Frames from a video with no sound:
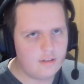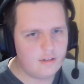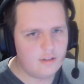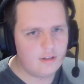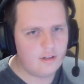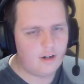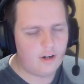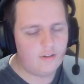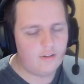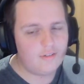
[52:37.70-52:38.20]

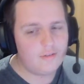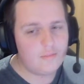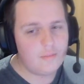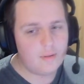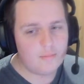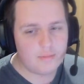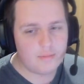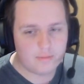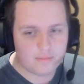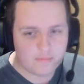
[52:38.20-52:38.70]
I
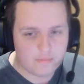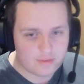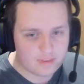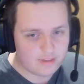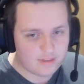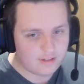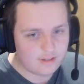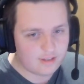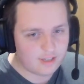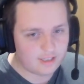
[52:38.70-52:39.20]
remember
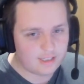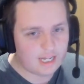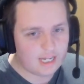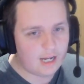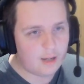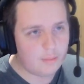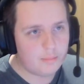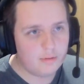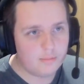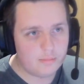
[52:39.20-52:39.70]
the thing that
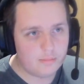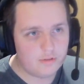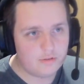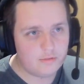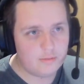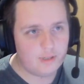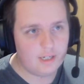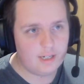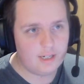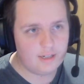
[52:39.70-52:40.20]
happened
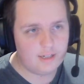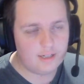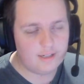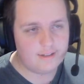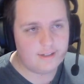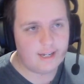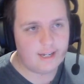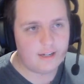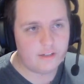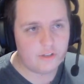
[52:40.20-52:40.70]
between
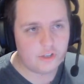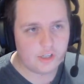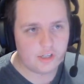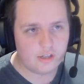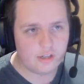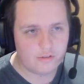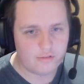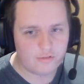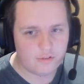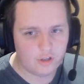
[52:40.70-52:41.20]
Gadget
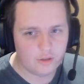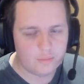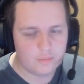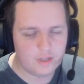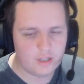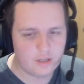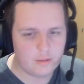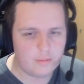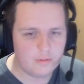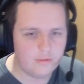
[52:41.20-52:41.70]
and a few
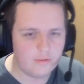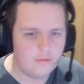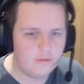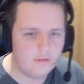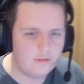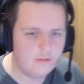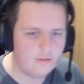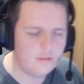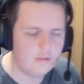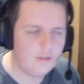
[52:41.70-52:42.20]
people.
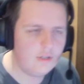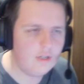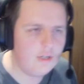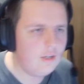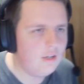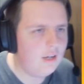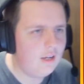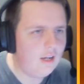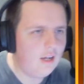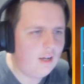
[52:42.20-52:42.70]

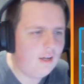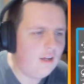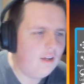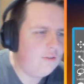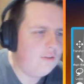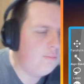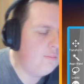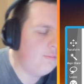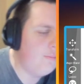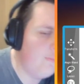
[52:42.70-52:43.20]

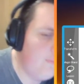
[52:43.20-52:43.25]
One